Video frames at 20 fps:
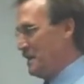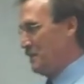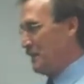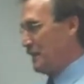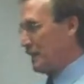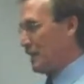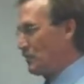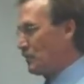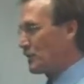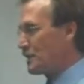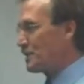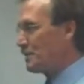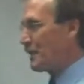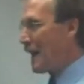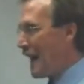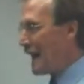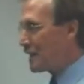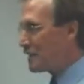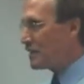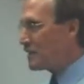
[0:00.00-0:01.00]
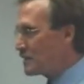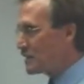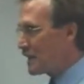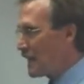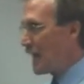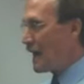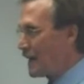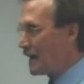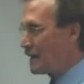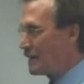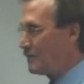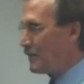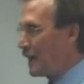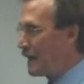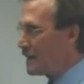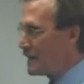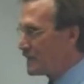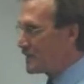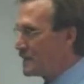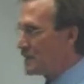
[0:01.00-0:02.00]
but there were some actions taken
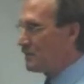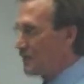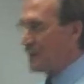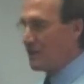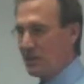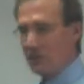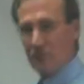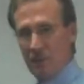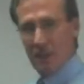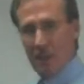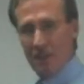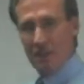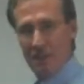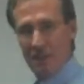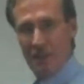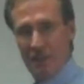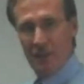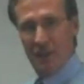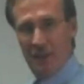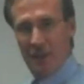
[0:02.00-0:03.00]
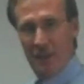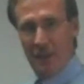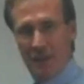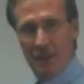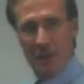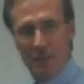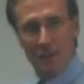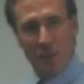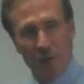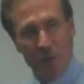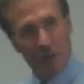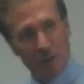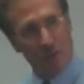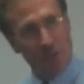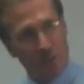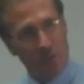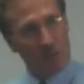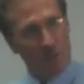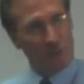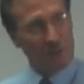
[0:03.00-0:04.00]
by this administration that put
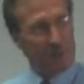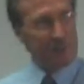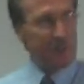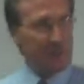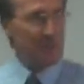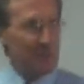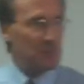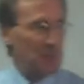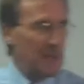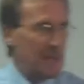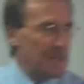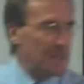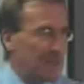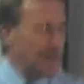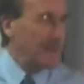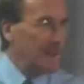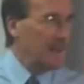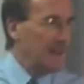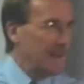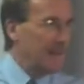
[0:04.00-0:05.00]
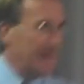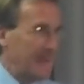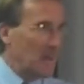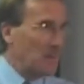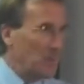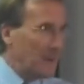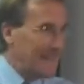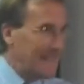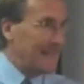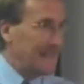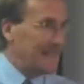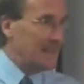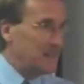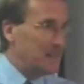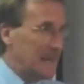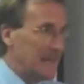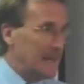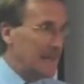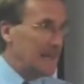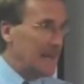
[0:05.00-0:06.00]
us in a worse situation than we needed to
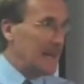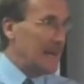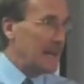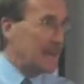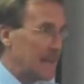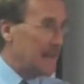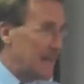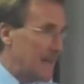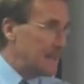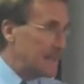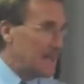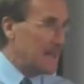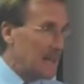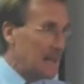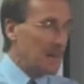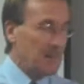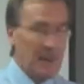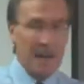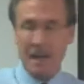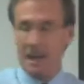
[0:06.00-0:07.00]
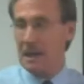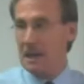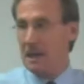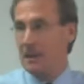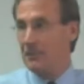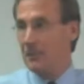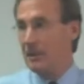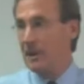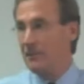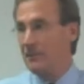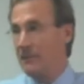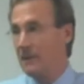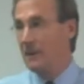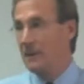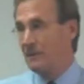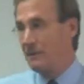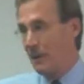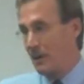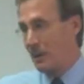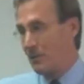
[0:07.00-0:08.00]
be in, and I thought I'd talk about a couple of them
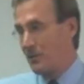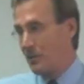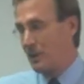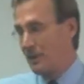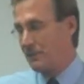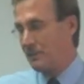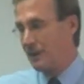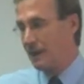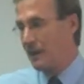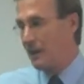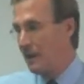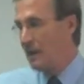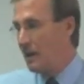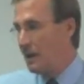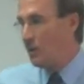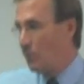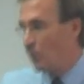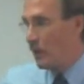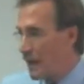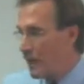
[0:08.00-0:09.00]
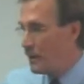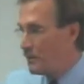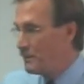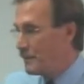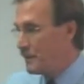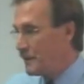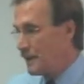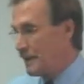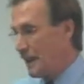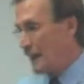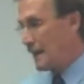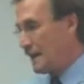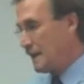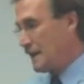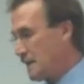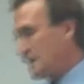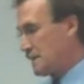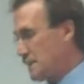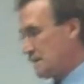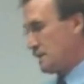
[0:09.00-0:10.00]
very briefly. One of them that
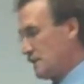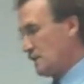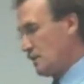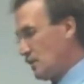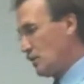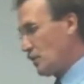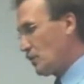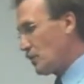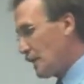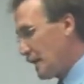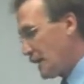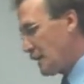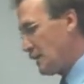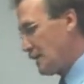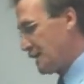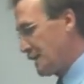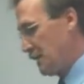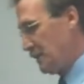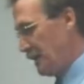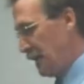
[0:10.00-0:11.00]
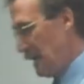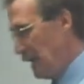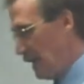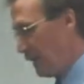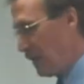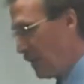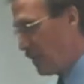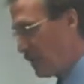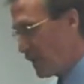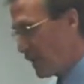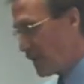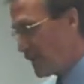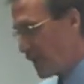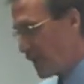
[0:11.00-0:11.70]
is critical to me, and if you were to